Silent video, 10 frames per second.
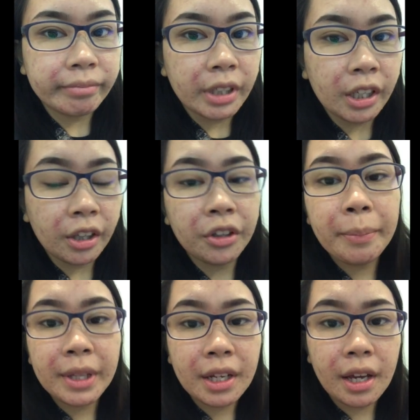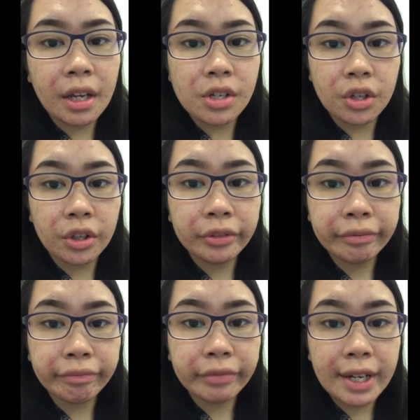another
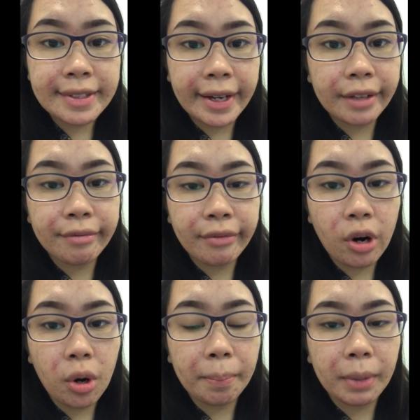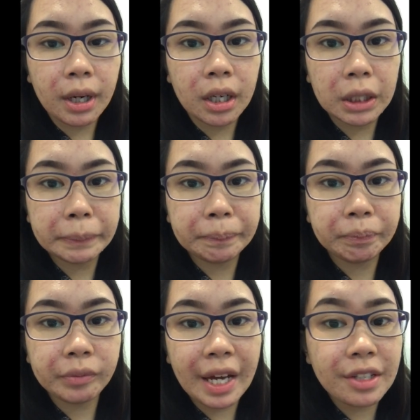medication aside from
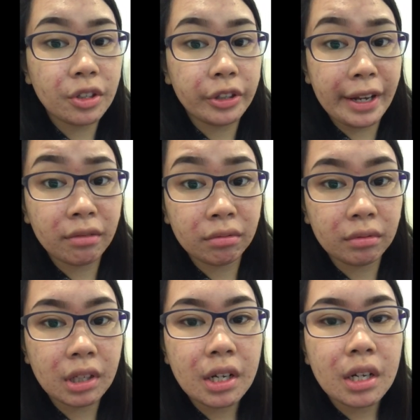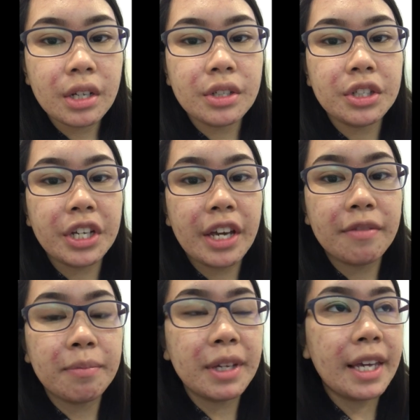isotret. She
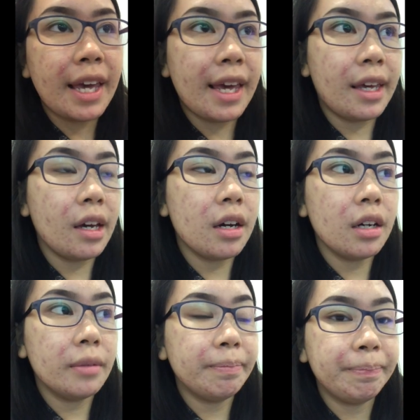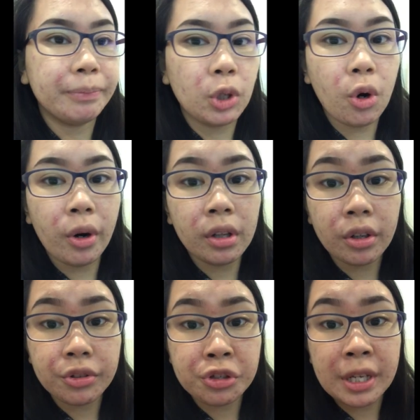gave me a oral
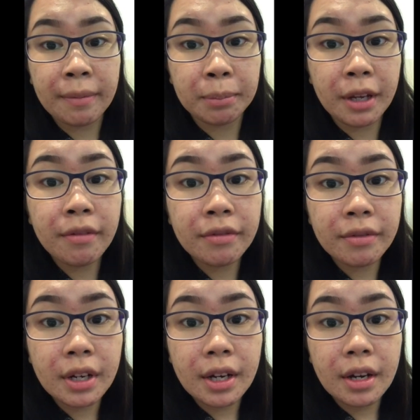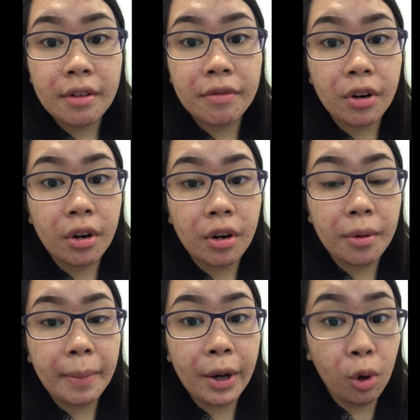contraceptive
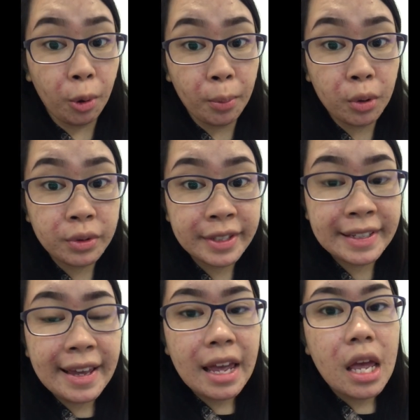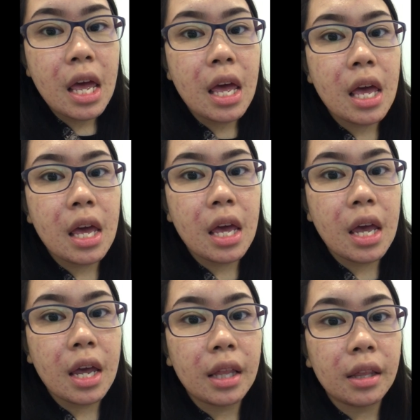for my hormones.
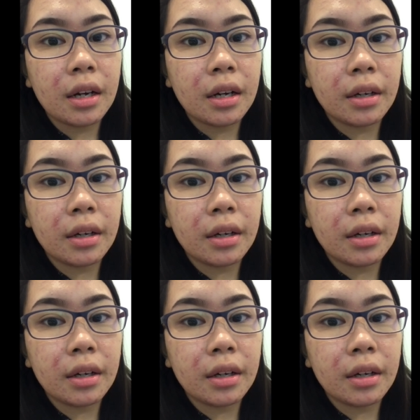And